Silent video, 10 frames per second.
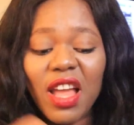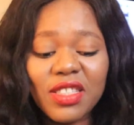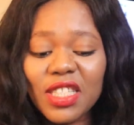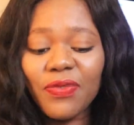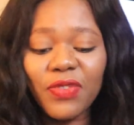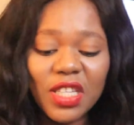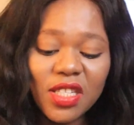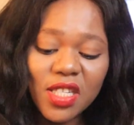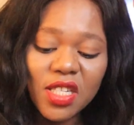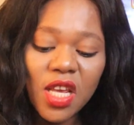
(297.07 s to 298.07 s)
This
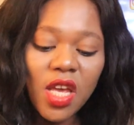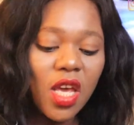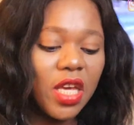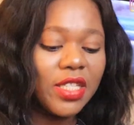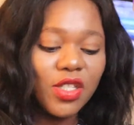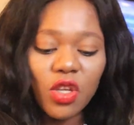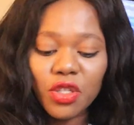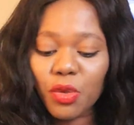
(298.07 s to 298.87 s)
fish is not